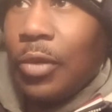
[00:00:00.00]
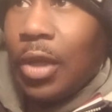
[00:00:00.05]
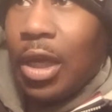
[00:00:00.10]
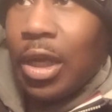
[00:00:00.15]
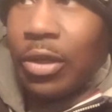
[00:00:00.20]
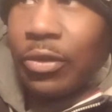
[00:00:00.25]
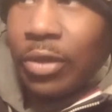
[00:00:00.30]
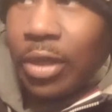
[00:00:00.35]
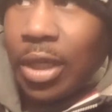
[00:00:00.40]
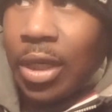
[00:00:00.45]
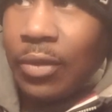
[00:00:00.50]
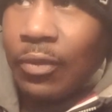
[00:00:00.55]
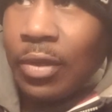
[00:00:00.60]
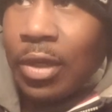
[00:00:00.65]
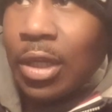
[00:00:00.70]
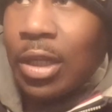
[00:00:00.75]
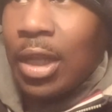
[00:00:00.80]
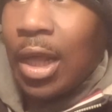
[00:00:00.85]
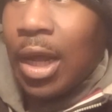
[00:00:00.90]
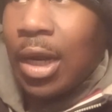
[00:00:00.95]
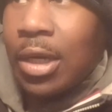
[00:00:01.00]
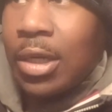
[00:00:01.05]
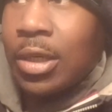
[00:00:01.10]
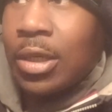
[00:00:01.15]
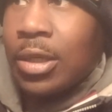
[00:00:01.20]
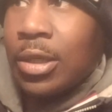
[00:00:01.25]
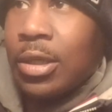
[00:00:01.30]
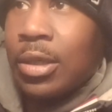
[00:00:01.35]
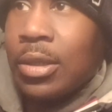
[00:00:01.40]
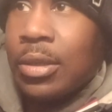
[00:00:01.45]
As even a lot of the
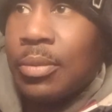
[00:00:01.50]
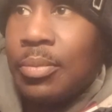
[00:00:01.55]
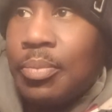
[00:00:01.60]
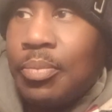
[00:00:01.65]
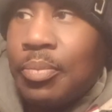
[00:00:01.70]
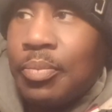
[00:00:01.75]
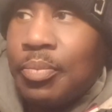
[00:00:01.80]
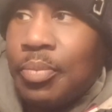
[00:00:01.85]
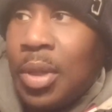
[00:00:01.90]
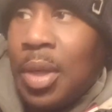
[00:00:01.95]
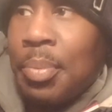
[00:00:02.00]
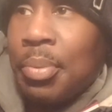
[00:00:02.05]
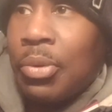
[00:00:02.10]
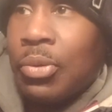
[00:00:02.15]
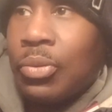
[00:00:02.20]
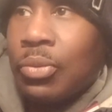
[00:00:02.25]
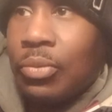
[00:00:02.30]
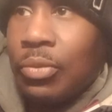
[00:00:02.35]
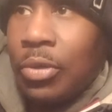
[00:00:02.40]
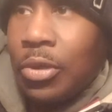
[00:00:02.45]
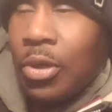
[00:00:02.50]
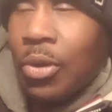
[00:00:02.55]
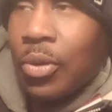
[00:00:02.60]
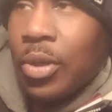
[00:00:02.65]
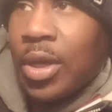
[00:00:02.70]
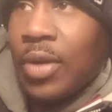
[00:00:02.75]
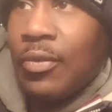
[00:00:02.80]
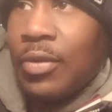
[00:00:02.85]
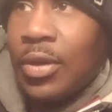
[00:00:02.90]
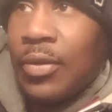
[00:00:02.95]
uh, people, you know,
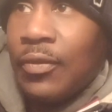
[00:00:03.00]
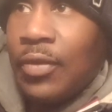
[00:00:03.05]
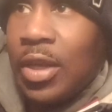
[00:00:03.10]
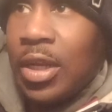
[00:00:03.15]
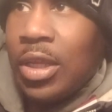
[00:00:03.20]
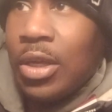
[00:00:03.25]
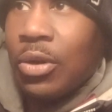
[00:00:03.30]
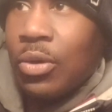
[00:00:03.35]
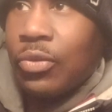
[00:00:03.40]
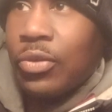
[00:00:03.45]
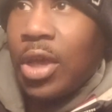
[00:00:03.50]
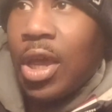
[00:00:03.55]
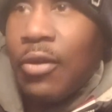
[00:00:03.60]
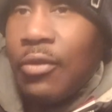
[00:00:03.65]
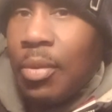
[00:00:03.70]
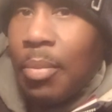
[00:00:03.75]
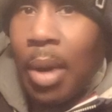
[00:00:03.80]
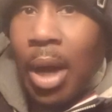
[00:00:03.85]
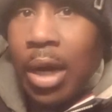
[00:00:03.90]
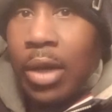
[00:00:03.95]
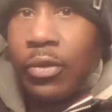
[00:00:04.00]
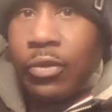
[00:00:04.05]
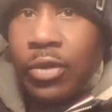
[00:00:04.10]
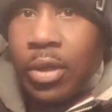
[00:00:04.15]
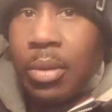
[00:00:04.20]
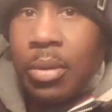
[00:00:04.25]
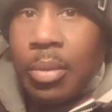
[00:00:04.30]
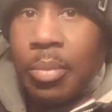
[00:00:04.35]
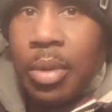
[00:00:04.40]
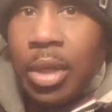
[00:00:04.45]
giving the videos, everybody
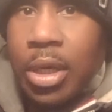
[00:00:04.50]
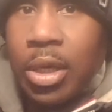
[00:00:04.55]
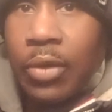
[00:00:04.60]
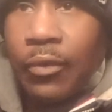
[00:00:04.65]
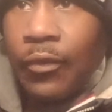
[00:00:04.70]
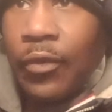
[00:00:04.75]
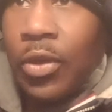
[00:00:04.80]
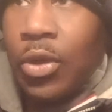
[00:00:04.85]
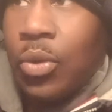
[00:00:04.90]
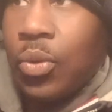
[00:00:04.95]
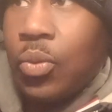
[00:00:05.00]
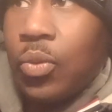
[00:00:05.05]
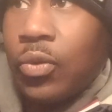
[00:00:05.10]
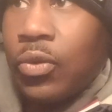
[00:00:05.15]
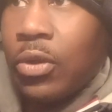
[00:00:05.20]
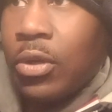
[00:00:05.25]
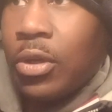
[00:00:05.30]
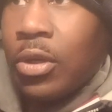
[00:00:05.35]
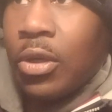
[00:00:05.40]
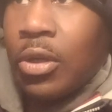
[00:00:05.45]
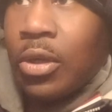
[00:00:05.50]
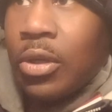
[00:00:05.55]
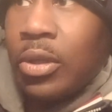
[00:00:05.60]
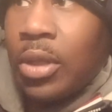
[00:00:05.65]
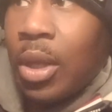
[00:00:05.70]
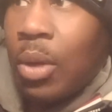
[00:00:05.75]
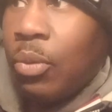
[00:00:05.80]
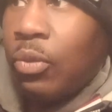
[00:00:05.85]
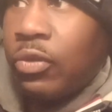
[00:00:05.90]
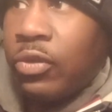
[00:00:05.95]
seemed to be confused.
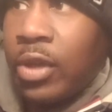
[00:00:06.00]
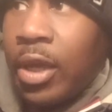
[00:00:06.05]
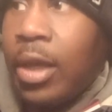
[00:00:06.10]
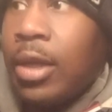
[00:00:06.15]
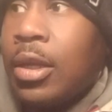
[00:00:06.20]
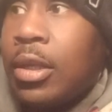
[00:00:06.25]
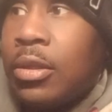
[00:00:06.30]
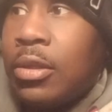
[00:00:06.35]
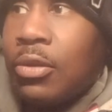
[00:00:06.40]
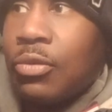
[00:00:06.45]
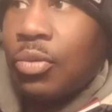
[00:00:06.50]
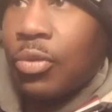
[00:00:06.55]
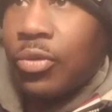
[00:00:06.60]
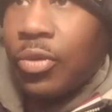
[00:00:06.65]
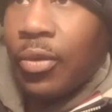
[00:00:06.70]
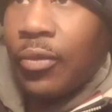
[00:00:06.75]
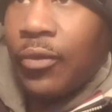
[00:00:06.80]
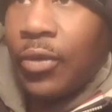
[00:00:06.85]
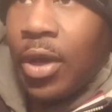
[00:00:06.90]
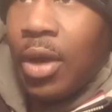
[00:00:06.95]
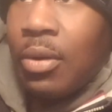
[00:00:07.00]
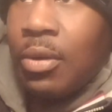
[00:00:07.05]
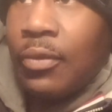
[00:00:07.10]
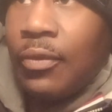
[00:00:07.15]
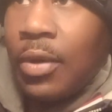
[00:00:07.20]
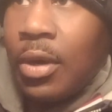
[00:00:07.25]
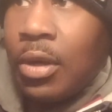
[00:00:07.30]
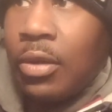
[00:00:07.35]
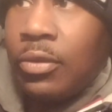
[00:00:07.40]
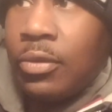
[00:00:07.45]
They were saying that this was a very,
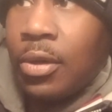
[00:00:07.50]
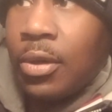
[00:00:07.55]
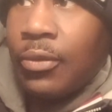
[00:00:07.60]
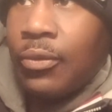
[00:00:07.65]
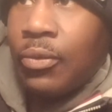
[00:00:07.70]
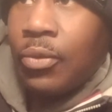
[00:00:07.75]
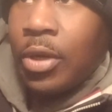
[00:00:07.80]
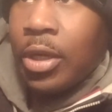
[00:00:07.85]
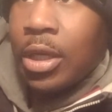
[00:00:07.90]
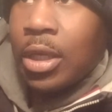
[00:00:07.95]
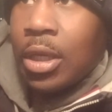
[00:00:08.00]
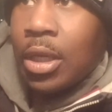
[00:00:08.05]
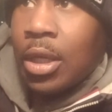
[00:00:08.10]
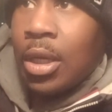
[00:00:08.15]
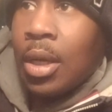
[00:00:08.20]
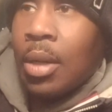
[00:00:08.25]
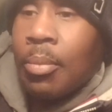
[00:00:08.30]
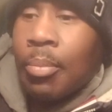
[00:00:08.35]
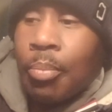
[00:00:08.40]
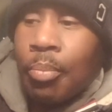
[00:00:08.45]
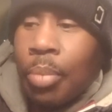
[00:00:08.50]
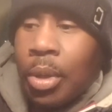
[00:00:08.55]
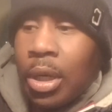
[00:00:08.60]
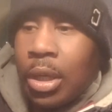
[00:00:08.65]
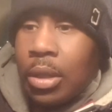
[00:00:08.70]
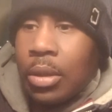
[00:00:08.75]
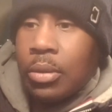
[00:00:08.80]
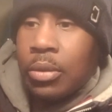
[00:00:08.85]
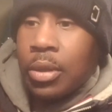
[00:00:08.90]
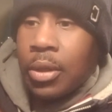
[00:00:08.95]
very tough week.
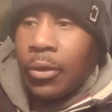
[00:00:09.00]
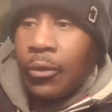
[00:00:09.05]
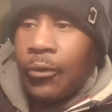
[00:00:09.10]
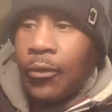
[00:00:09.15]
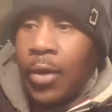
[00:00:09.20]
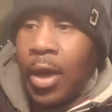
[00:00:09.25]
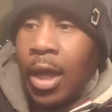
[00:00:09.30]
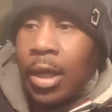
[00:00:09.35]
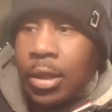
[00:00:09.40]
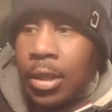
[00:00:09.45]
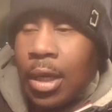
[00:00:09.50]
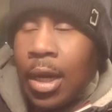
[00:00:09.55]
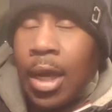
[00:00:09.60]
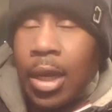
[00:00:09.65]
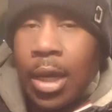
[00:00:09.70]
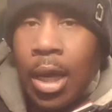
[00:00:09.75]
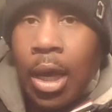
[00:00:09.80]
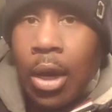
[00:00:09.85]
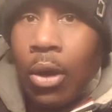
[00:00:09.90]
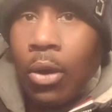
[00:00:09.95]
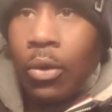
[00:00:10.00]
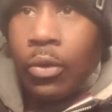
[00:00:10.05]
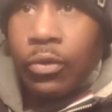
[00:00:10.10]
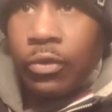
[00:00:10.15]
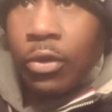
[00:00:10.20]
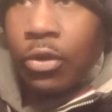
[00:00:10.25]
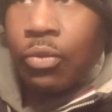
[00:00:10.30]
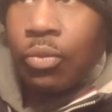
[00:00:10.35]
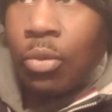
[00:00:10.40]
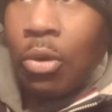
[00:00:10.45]
But the fact that I got all
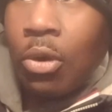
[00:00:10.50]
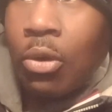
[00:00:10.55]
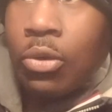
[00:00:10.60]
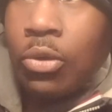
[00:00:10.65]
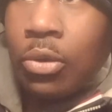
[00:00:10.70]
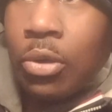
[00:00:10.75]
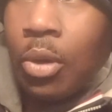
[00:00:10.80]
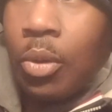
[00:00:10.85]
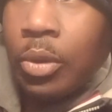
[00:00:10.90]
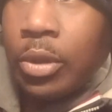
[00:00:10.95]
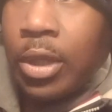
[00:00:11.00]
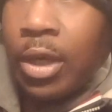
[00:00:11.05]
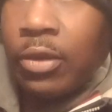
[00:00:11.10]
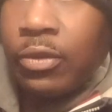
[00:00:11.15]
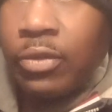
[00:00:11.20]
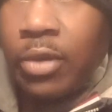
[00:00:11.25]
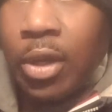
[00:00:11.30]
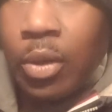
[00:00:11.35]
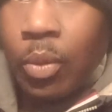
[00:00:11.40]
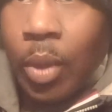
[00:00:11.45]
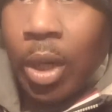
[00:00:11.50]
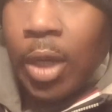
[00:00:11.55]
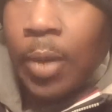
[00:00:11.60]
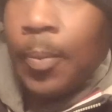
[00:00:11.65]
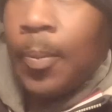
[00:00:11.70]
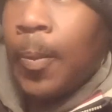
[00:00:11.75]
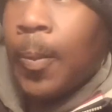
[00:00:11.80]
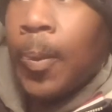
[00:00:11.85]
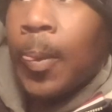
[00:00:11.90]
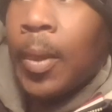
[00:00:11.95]
six wrong, you know what that say, right?
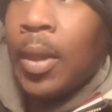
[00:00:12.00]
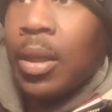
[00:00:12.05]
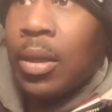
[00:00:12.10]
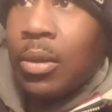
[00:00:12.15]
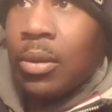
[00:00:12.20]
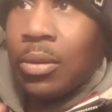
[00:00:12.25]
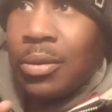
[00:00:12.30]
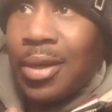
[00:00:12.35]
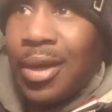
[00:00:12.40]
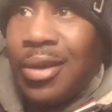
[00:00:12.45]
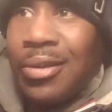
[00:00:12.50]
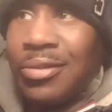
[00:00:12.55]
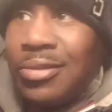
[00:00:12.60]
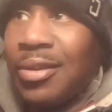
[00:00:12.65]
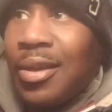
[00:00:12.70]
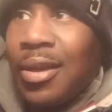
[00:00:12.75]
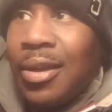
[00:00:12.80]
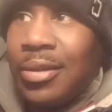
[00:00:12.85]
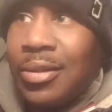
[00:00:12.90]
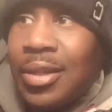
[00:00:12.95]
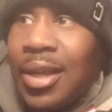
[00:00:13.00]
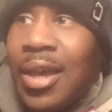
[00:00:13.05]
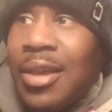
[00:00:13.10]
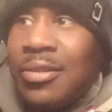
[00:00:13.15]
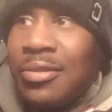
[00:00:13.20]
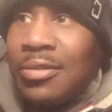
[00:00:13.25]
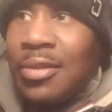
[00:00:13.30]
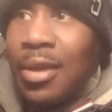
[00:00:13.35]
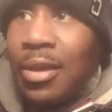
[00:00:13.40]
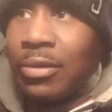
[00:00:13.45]
That say that
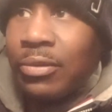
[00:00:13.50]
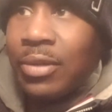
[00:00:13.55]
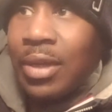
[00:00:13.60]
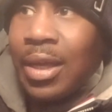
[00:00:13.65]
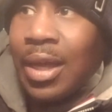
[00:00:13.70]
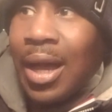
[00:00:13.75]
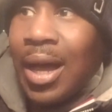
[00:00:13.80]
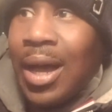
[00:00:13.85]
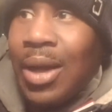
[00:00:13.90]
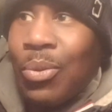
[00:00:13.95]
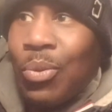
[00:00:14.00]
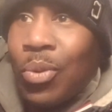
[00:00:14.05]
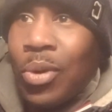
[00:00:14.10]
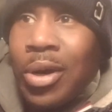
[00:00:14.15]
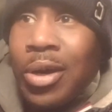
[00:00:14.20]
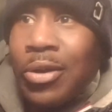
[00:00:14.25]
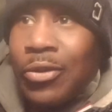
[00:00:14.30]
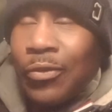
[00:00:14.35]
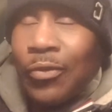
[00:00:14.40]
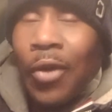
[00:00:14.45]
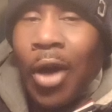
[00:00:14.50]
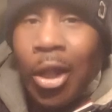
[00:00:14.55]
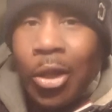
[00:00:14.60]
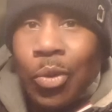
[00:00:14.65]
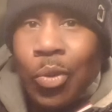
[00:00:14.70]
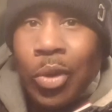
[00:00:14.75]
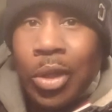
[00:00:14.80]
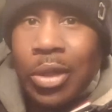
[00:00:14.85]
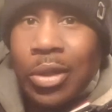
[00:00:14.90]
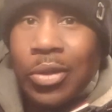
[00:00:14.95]
says that I was
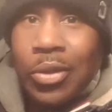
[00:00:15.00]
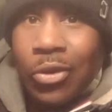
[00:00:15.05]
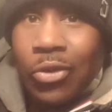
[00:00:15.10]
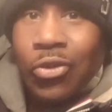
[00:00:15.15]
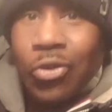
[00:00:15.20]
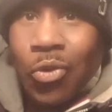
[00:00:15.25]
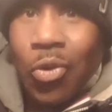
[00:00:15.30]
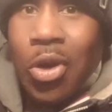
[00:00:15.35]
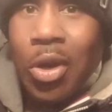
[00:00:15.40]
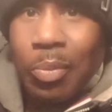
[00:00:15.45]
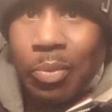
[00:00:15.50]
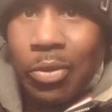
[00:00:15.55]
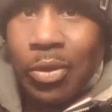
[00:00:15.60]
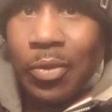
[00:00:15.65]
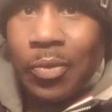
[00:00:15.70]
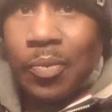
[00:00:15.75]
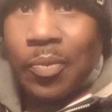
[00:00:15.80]
following the script.